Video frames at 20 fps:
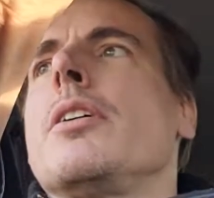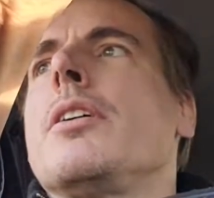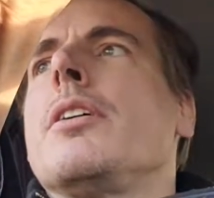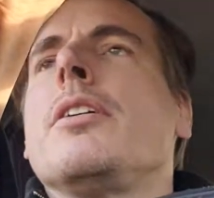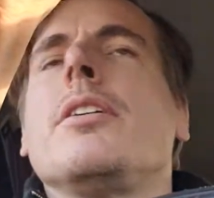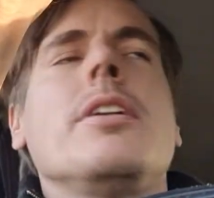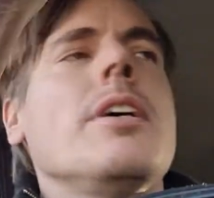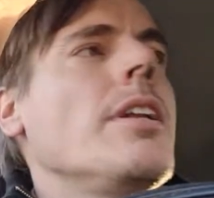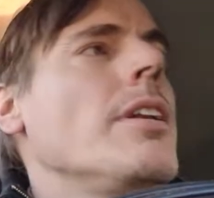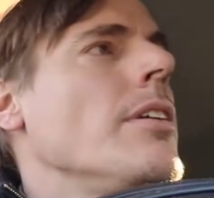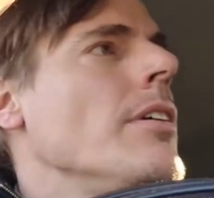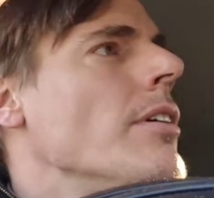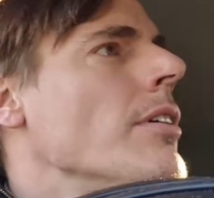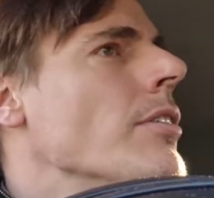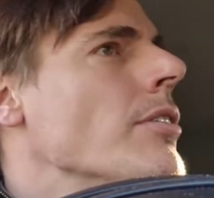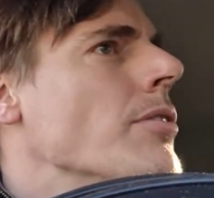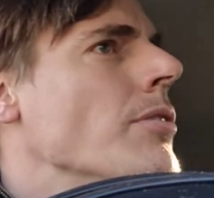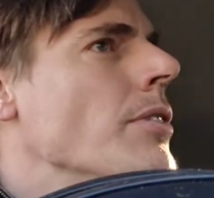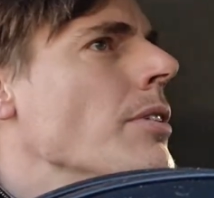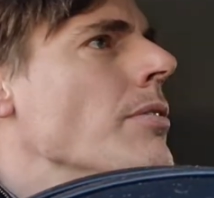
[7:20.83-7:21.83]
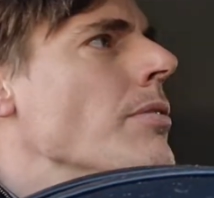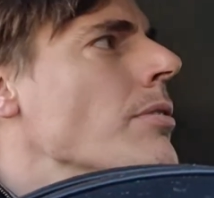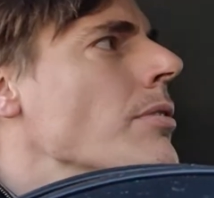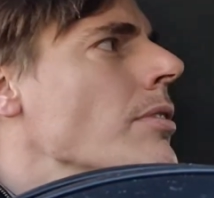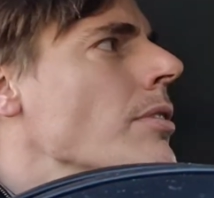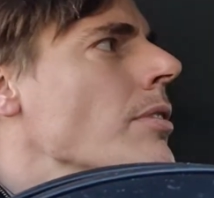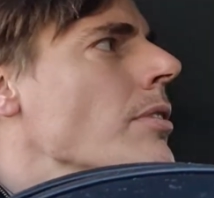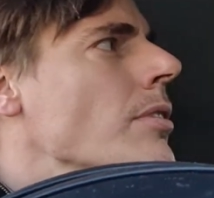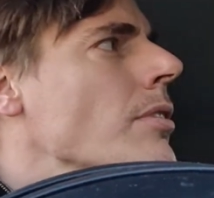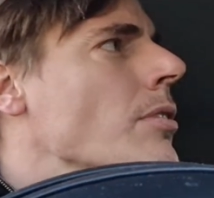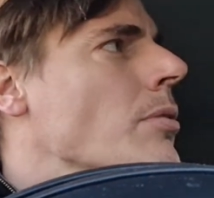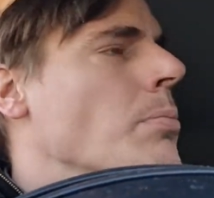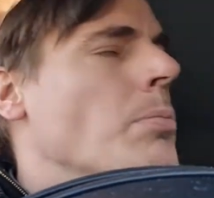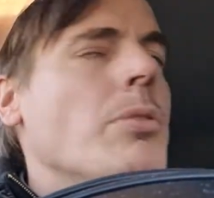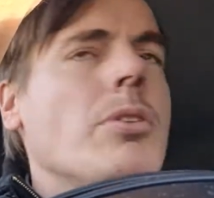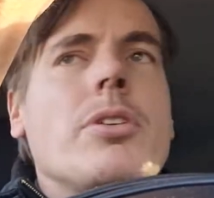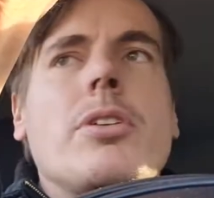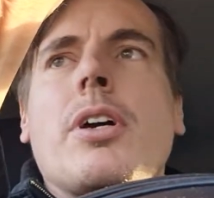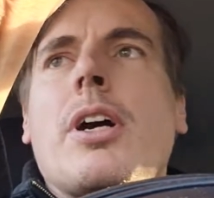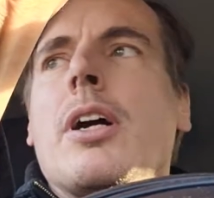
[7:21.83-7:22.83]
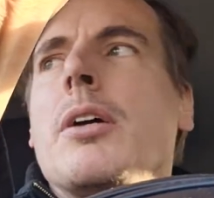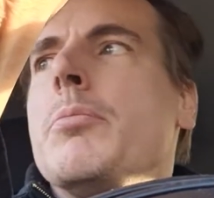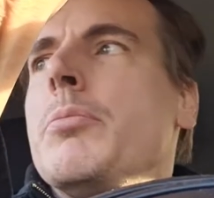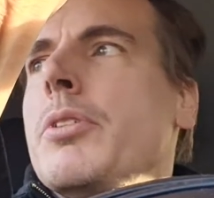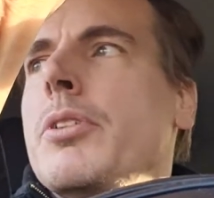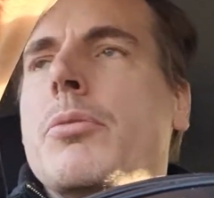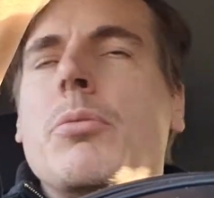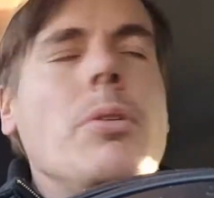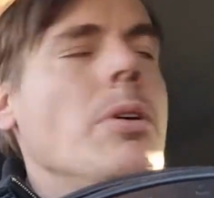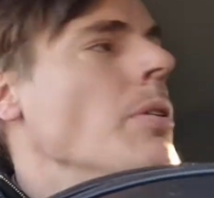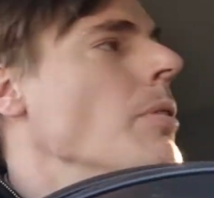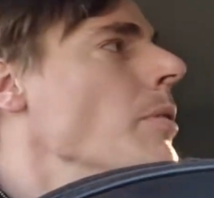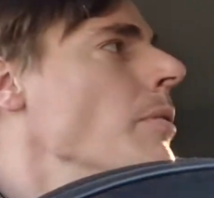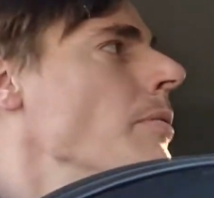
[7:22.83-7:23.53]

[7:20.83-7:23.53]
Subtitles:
than a Swift Sport Hybrid will